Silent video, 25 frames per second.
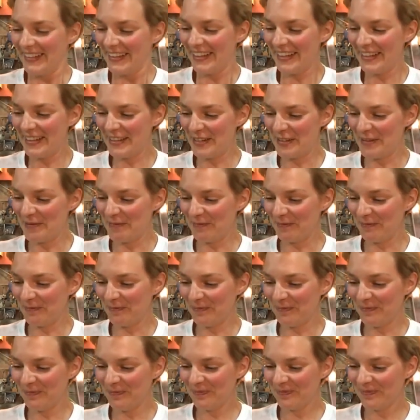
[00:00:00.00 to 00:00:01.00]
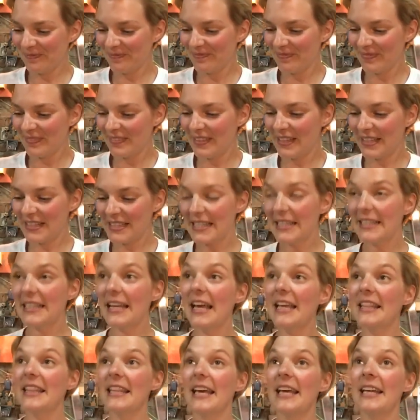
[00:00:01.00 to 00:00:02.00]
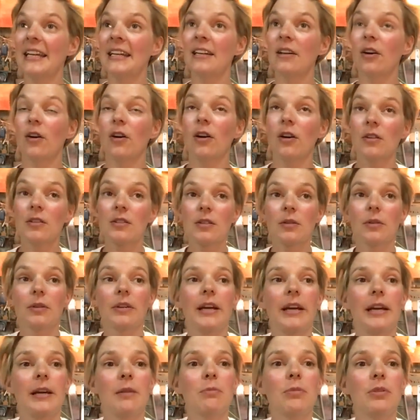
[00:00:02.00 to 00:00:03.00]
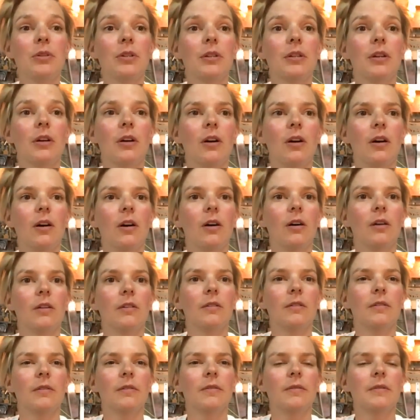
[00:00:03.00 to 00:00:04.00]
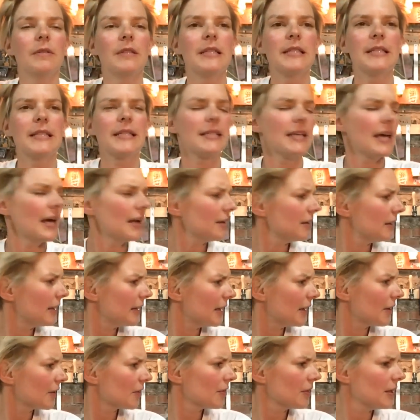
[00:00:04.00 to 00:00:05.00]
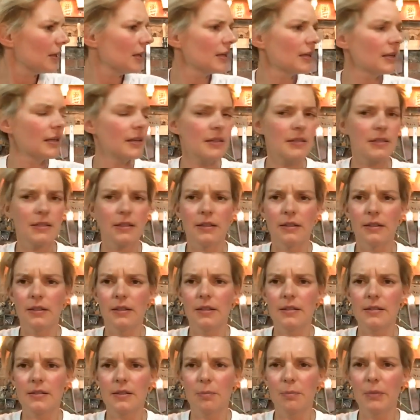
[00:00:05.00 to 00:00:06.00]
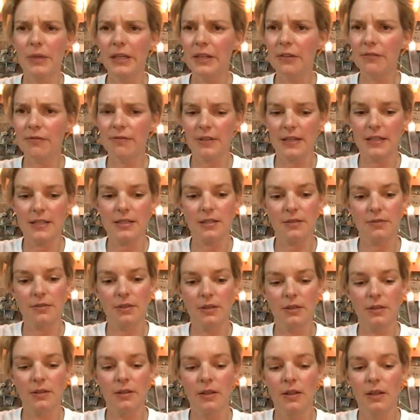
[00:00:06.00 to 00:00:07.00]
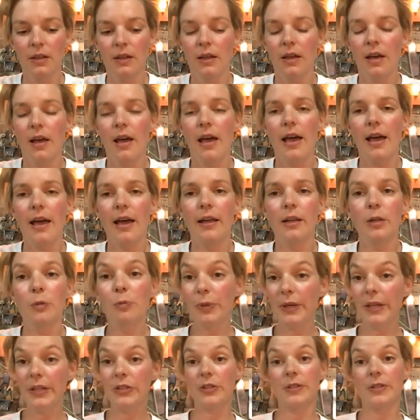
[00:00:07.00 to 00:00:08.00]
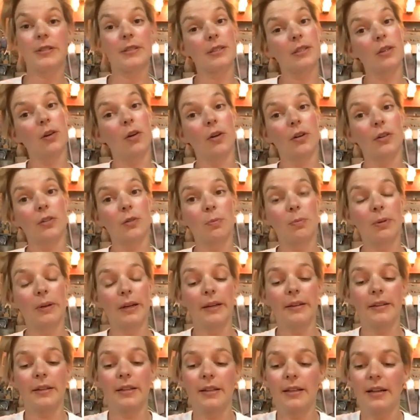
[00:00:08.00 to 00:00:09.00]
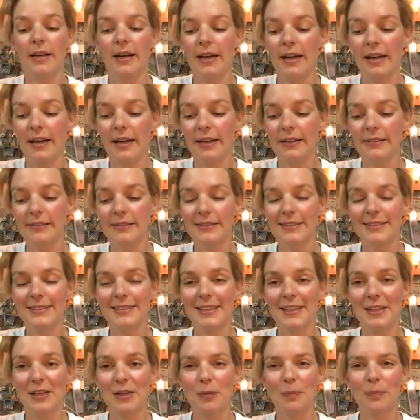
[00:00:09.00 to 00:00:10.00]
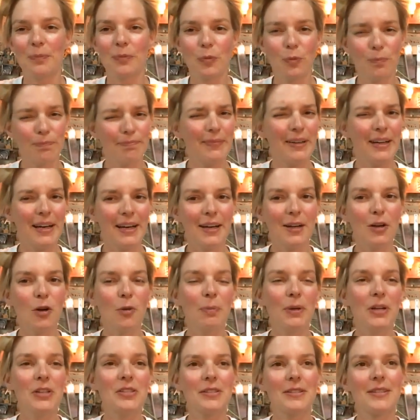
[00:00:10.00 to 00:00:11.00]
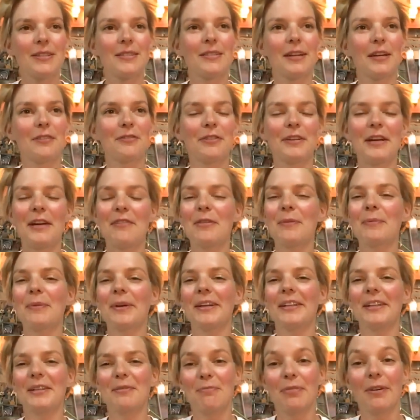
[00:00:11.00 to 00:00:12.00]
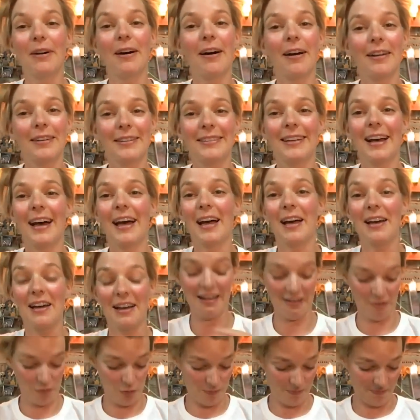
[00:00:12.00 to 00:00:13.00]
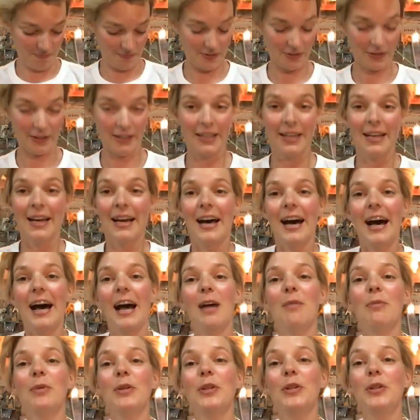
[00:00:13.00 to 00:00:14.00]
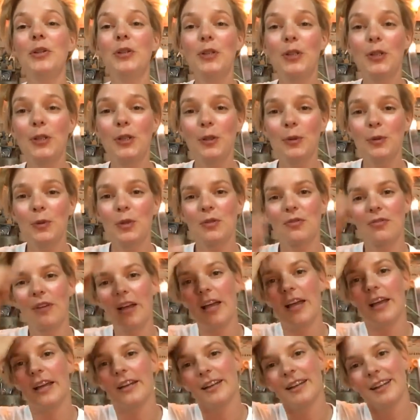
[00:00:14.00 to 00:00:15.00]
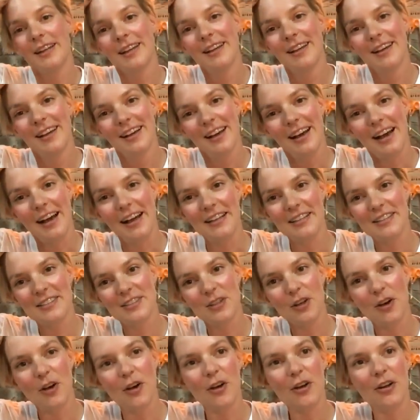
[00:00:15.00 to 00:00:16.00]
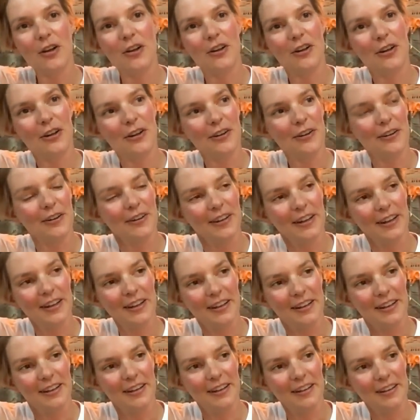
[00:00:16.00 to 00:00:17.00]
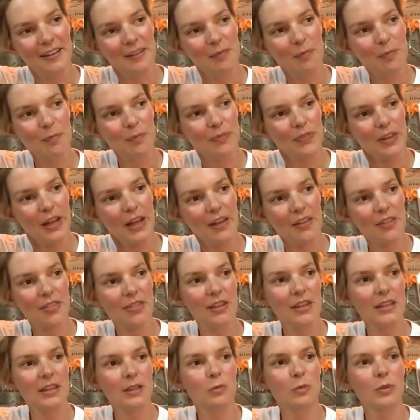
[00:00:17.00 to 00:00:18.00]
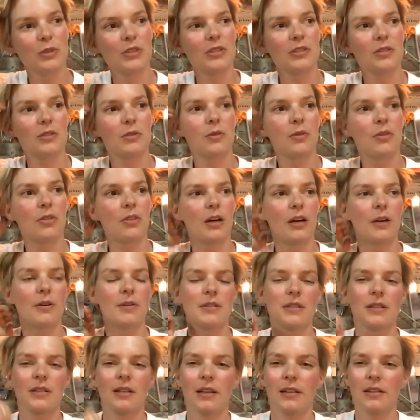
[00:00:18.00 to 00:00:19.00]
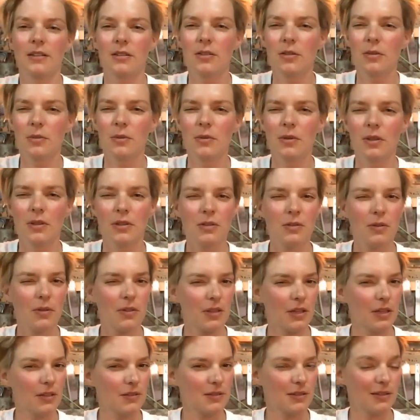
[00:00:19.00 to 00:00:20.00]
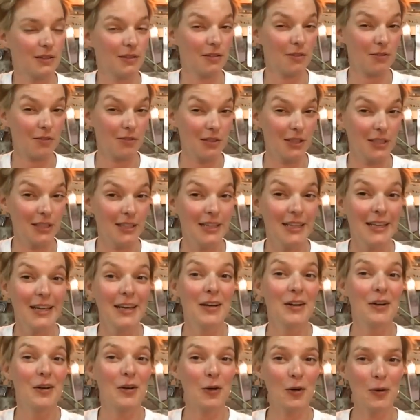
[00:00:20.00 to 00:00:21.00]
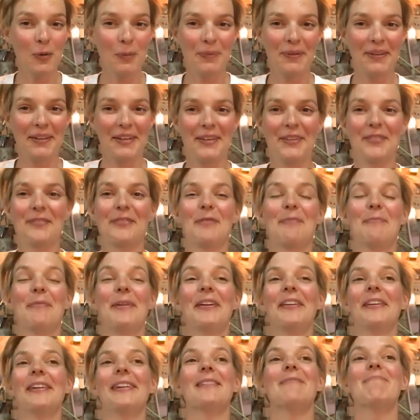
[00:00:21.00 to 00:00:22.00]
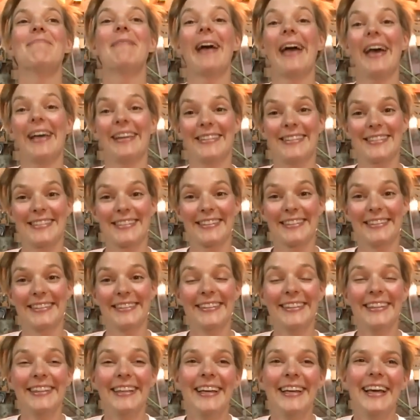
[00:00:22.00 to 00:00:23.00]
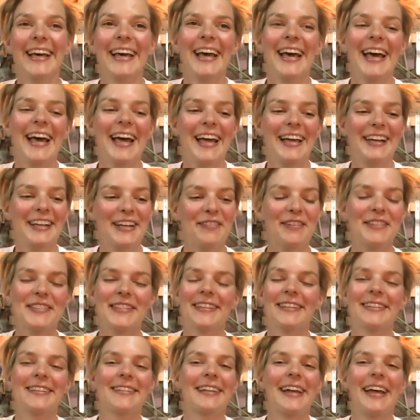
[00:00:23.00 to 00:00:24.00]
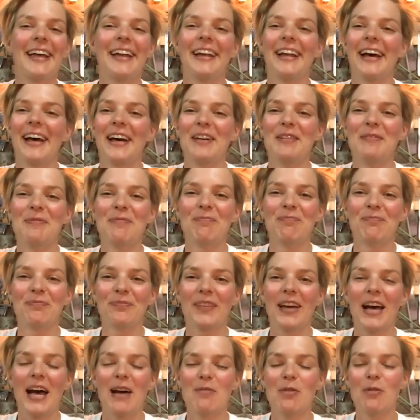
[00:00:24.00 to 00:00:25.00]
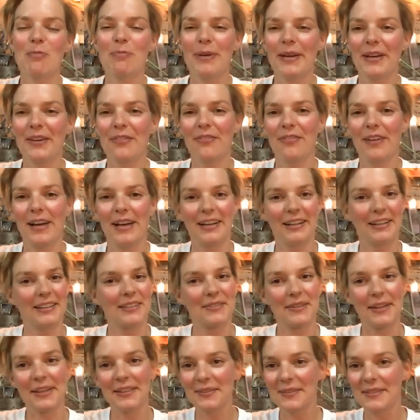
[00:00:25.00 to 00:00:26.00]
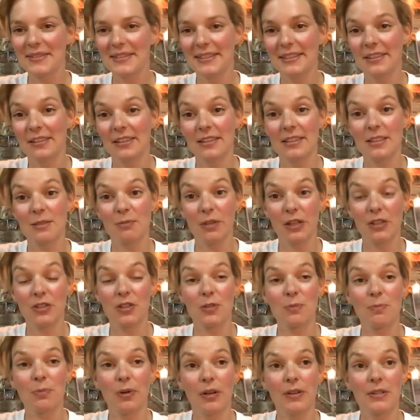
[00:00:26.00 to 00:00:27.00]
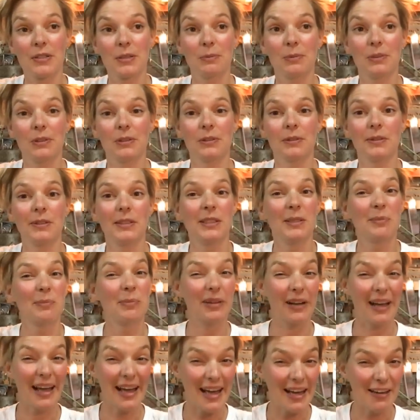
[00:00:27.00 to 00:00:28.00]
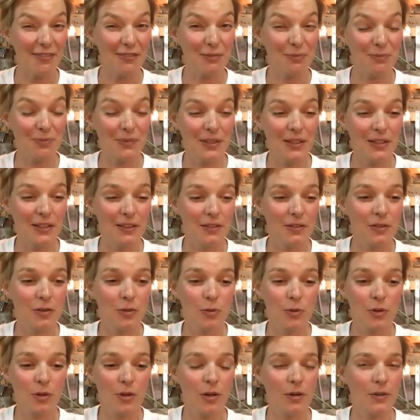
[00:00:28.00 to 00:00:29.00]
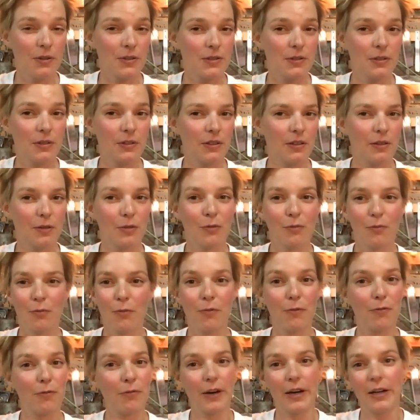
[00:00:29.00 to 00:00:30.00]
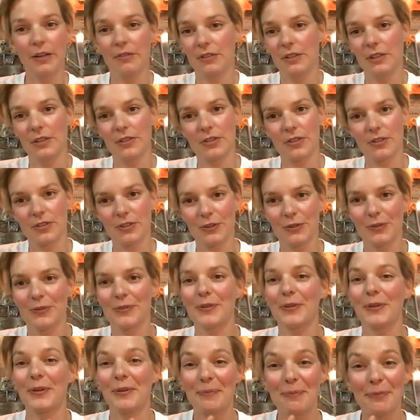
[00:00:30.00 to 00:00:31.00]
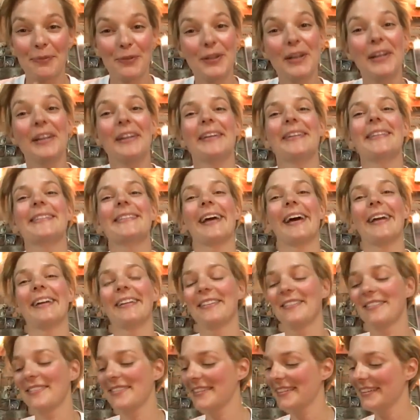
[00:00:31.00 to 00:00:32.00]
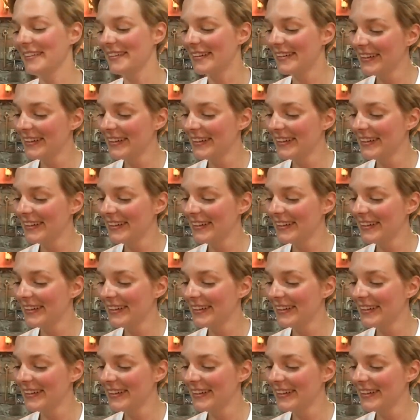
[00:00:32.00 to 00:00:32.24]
Um, That's it. And then also in Hamburg on Saturday, I think, is a, is a mini festival. and Peaches is going to play there. And um, I know Peaches is not for everybody, but I, oops, sorry, I'm a huge fan. I saw her, um, I think it was two thousand two or two thousand three, opening for Marilyn Manson, and ever since then I'm, I'm a big fan, and I try to see her as much as possible, but I haven't been to a concert in five years or so, but I'm really excited to see her.